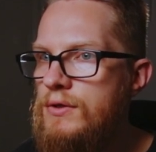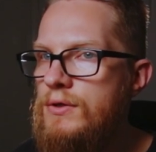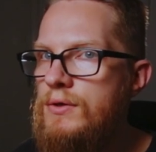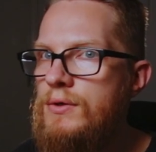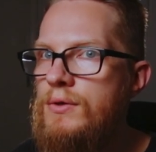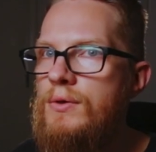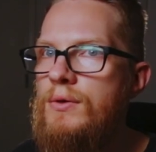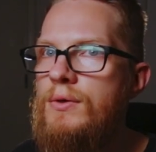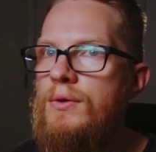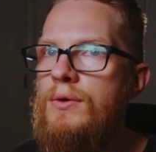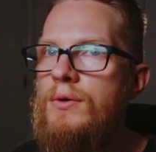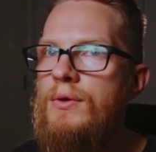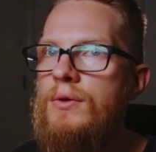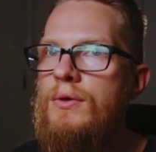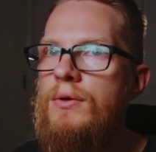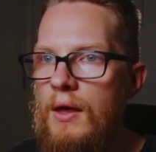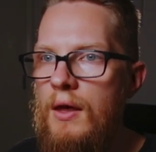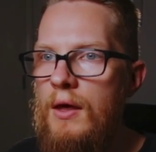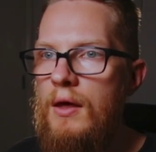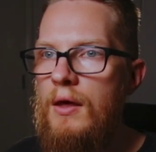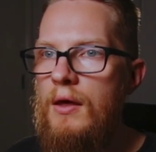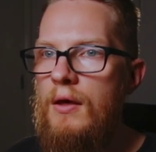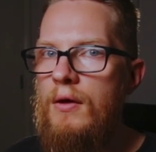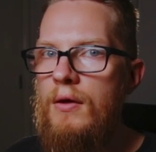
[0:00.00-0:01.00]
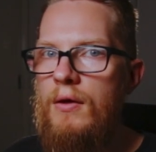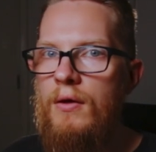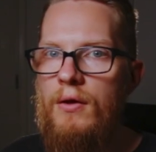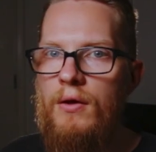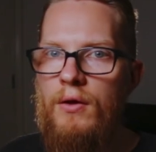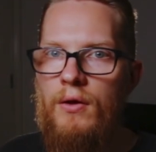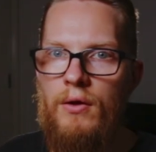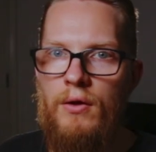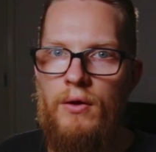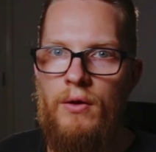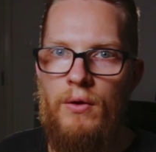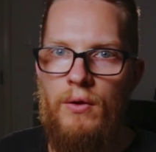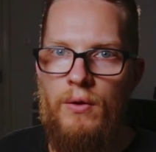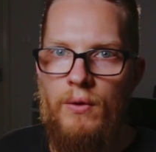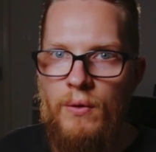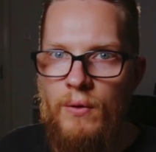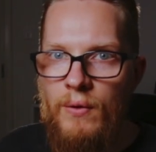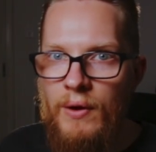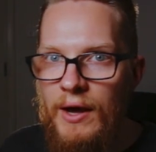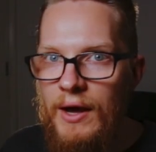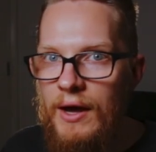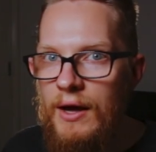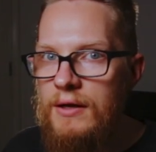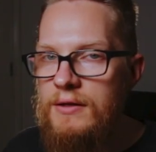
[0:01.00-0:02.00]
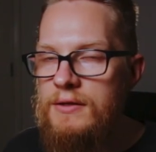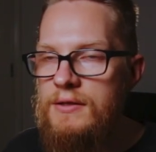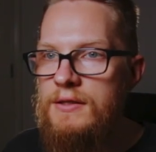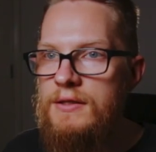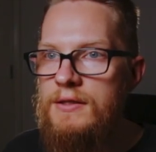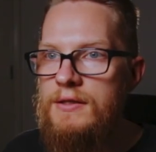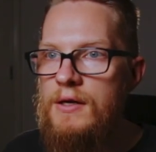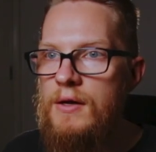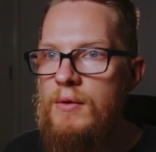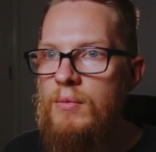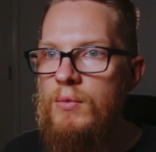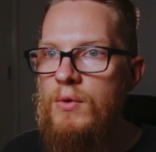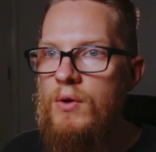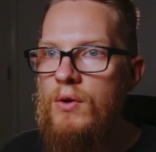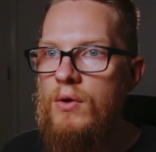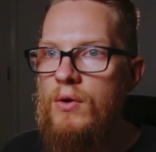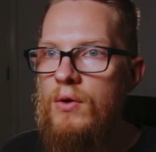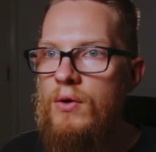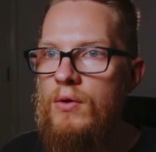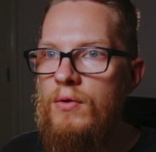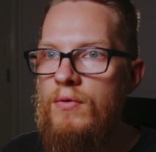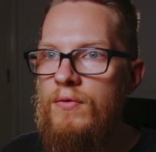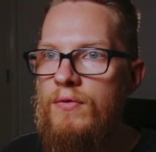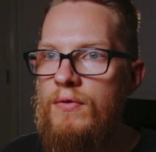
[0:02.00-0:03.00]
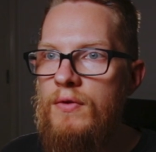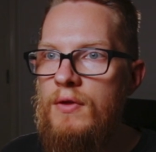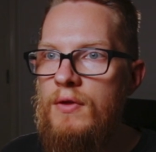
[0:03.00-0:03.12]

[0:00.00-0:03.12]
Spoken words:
to EQ out some of